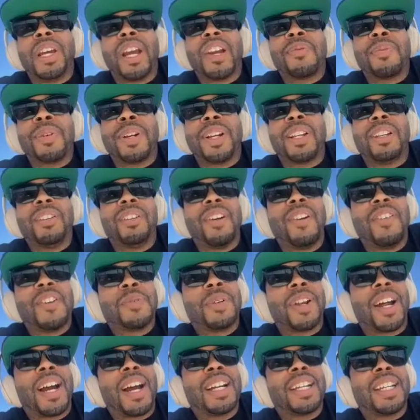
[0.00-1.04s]
that everybody
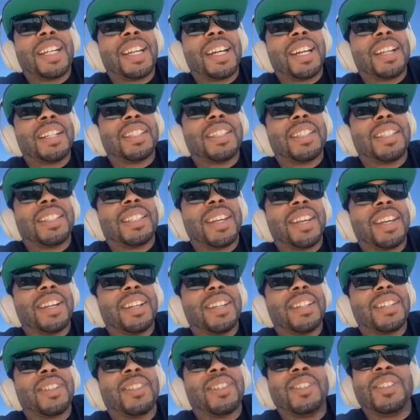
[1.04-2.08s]
loves, but I can't
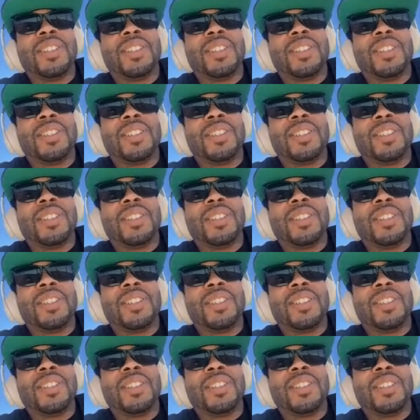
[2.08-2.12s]
stand.